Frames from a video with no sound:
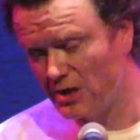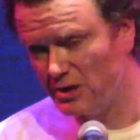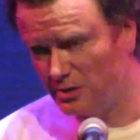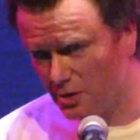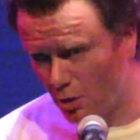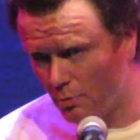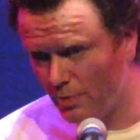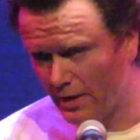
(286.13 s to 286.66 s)

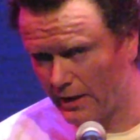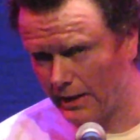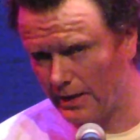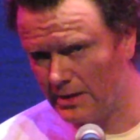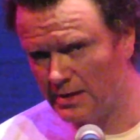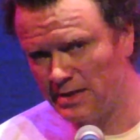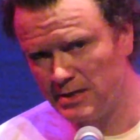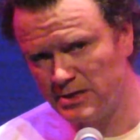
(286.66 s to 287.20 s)

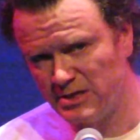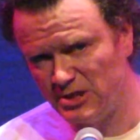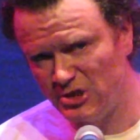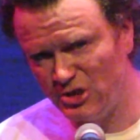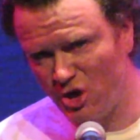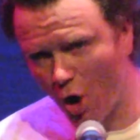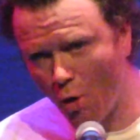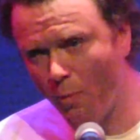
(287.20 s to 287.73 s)
nobody
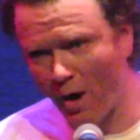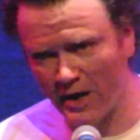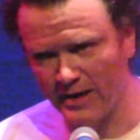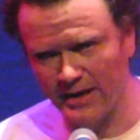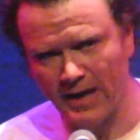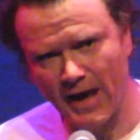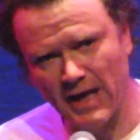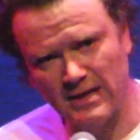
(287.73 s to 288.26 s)

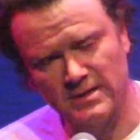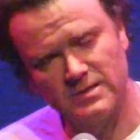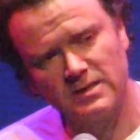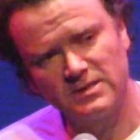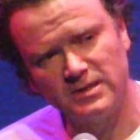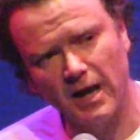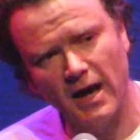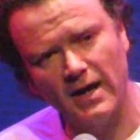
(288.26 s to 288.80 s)

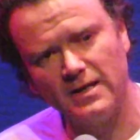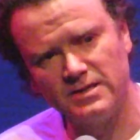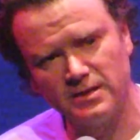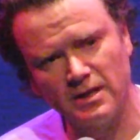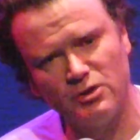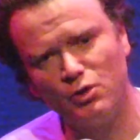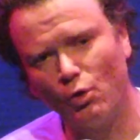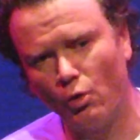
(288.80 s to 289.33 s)
else dies
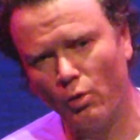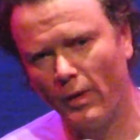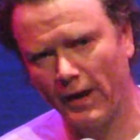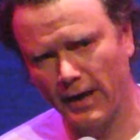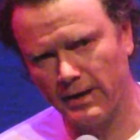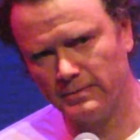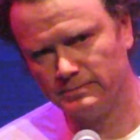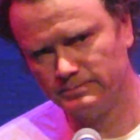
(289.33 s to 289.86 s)
in a doorway.